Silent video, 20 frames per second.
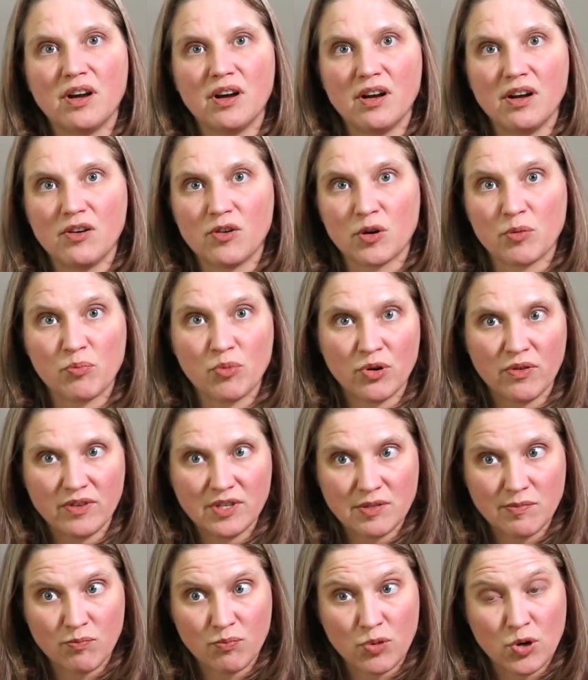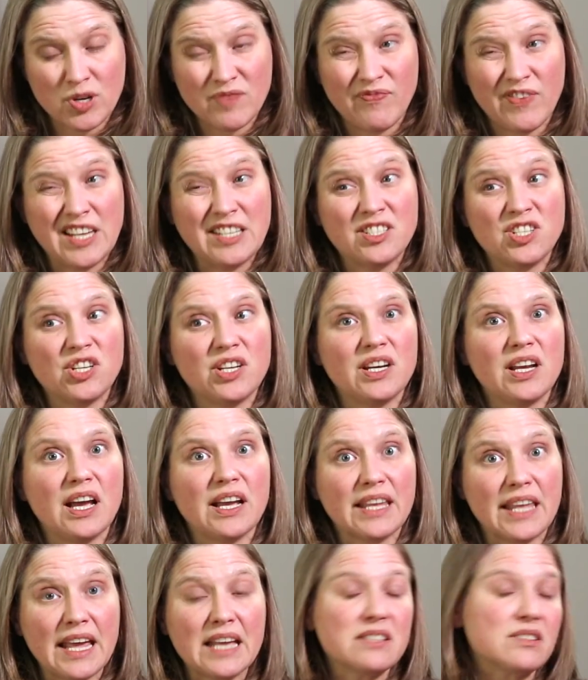or prevention
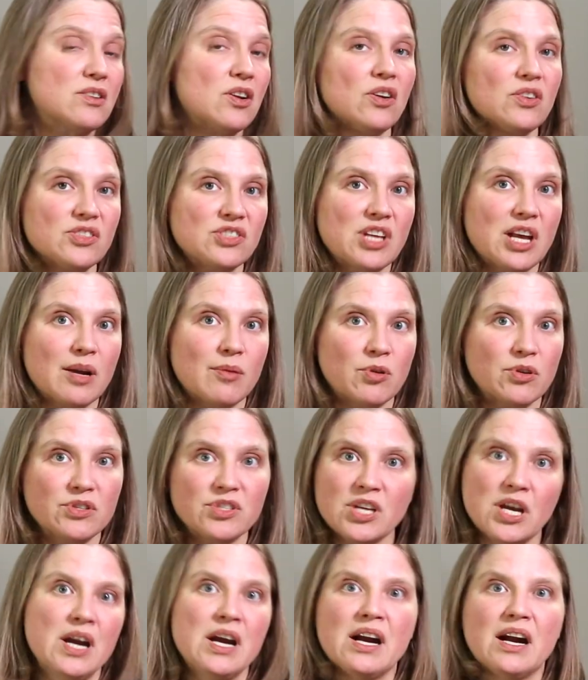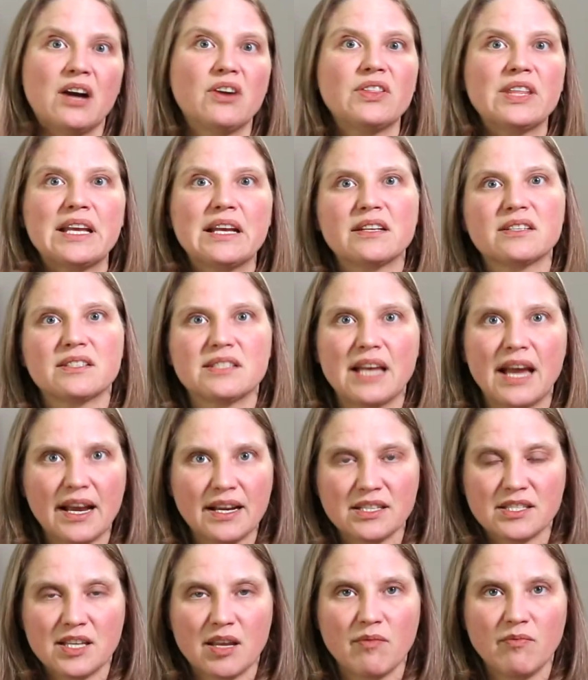against Alzheimer's are the
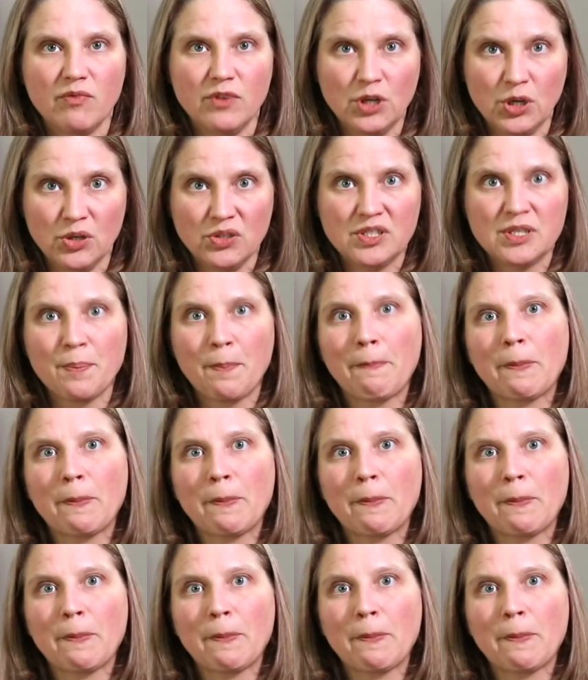exact same foods